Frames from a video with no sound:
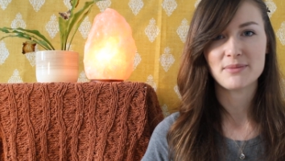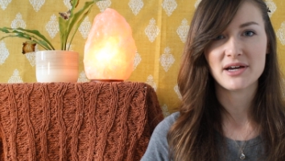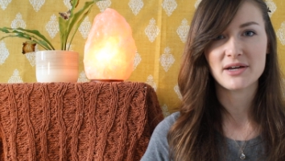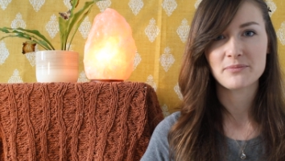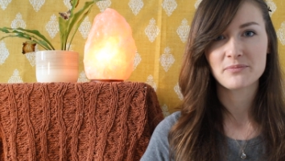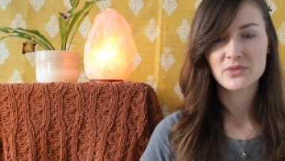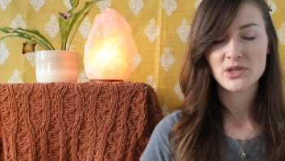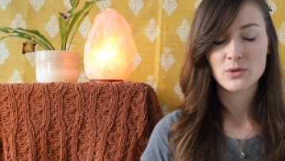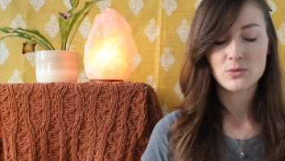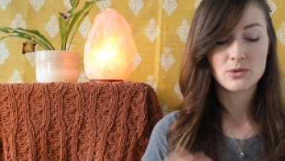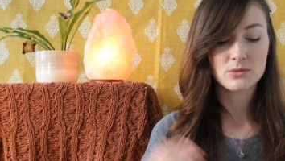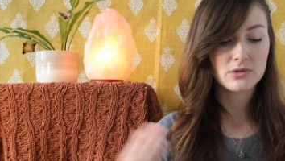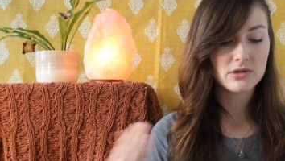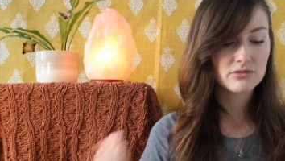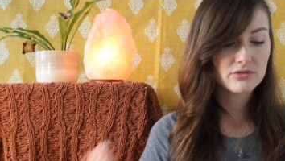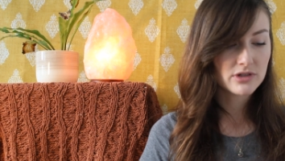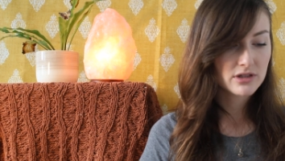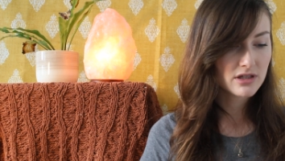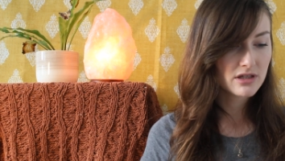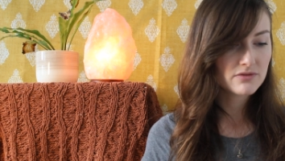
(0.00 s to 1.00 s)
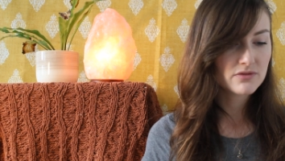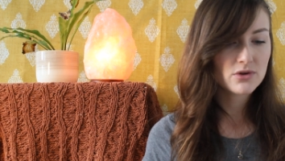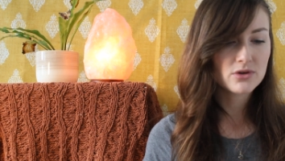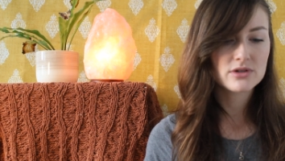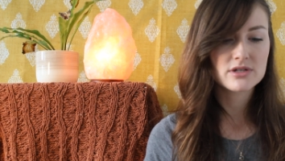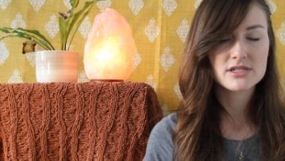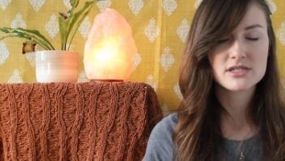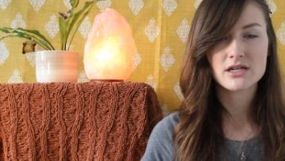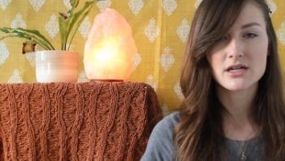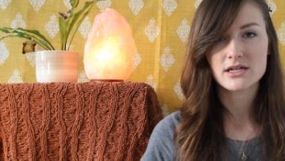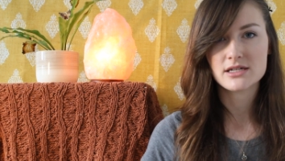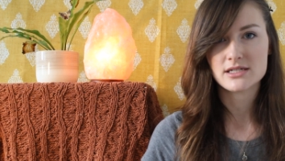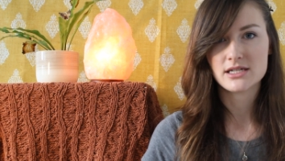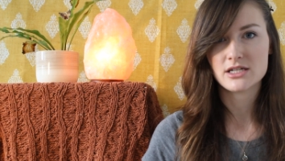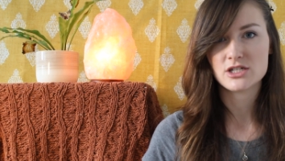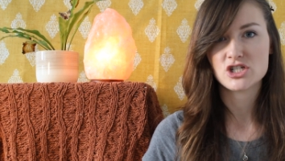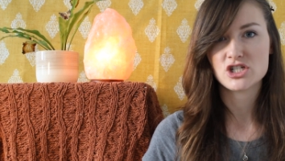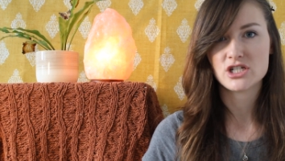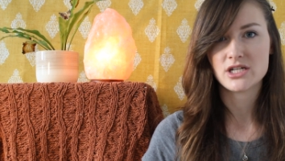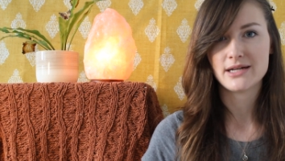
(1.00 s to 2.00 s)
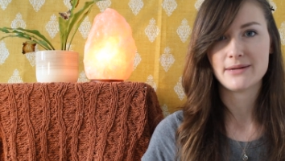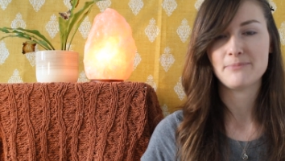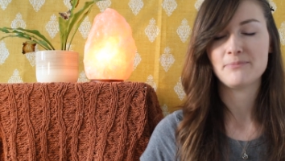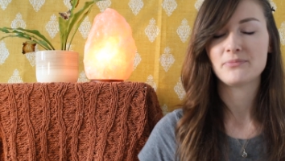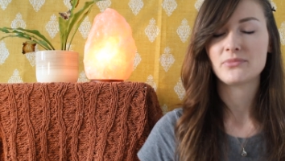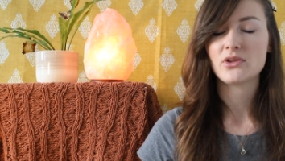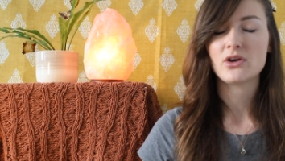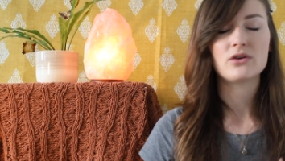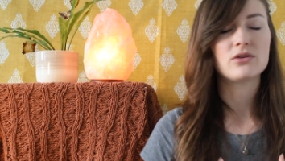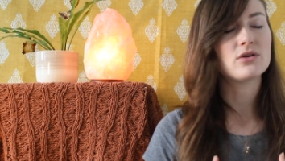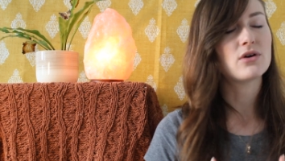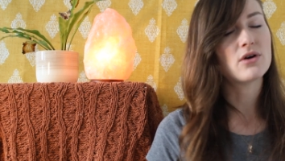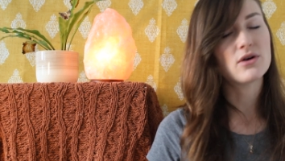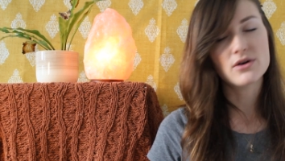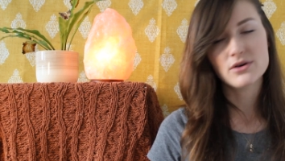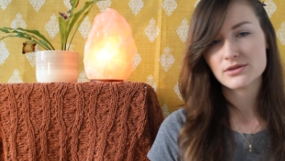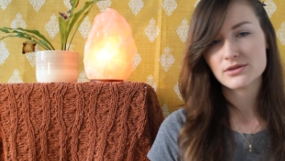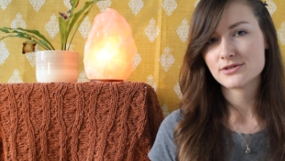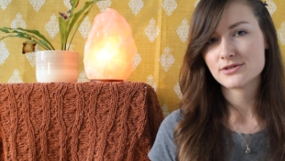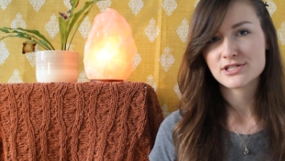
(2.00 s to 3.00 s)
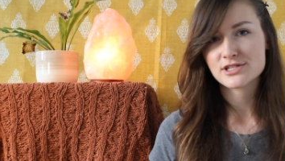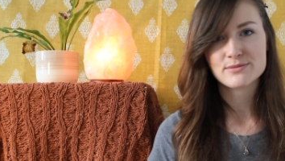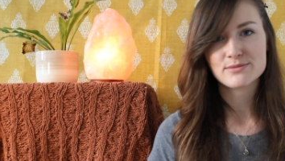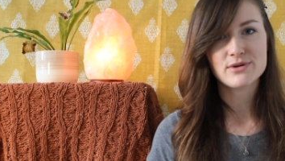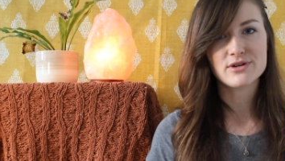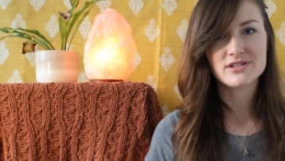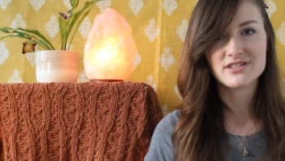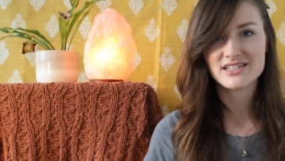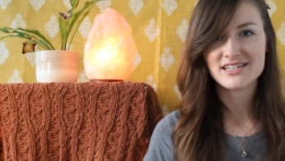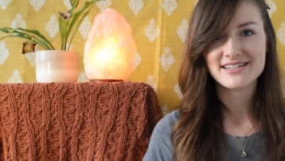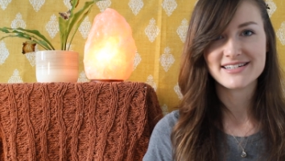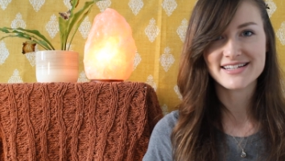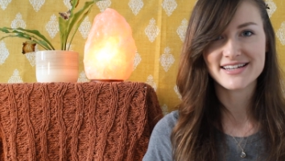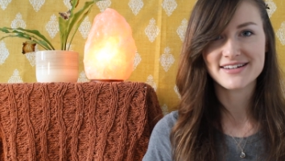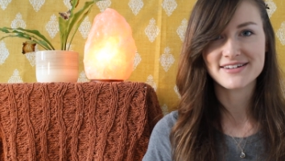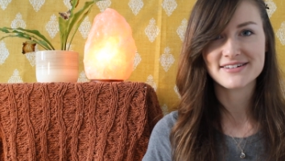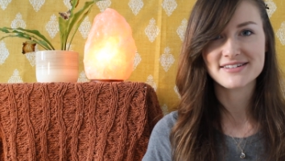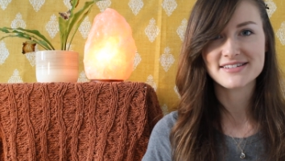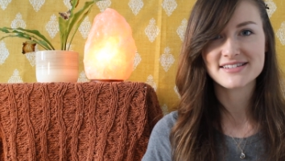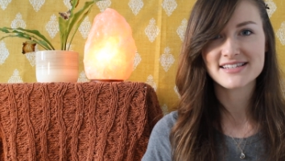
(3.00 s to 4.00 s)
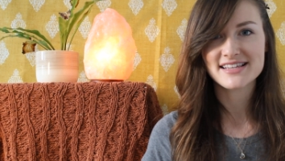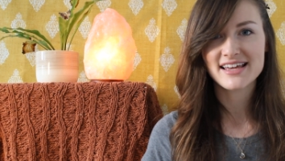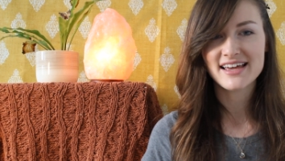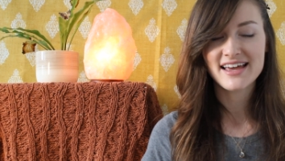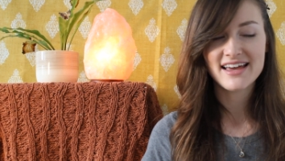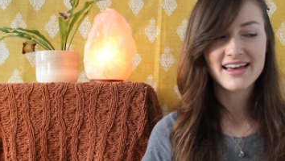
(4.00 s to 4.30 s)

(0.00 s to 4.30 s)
But when we really focus our attention on all those small details,